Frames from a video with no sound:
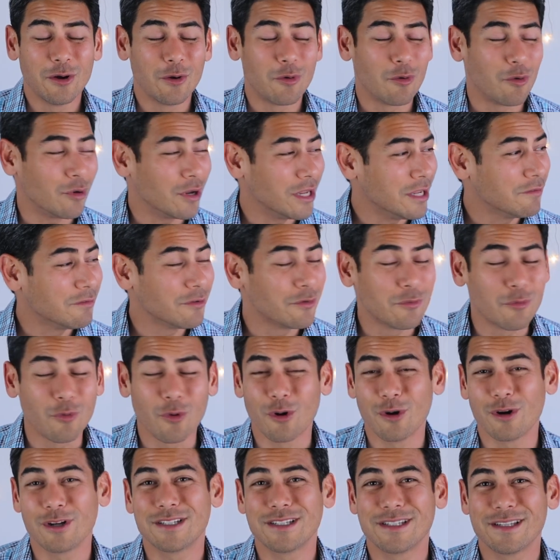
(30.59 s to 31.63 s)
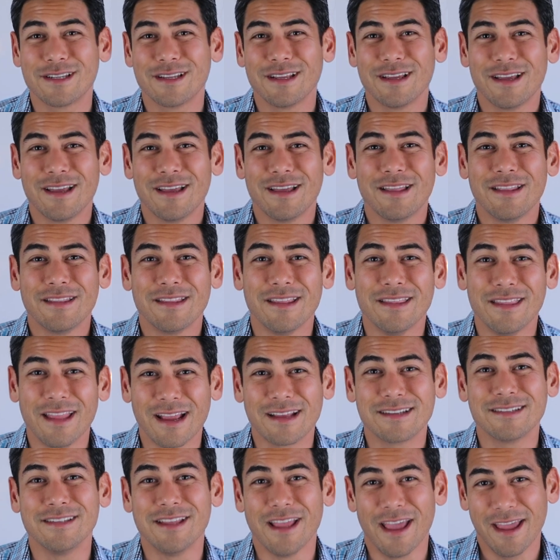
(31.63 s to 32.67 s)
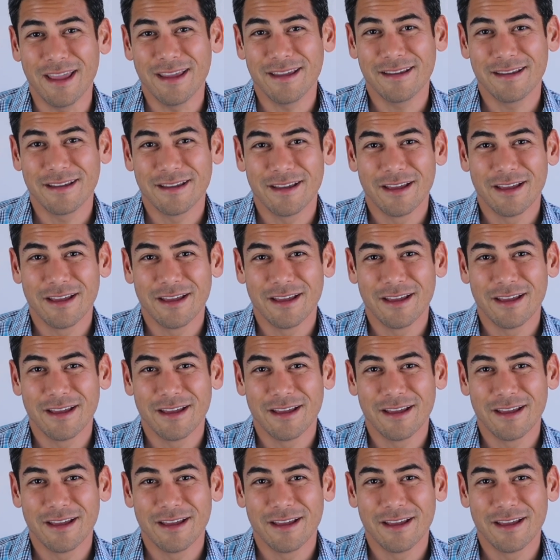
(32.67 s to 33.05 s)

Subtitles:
or even worse, the next day.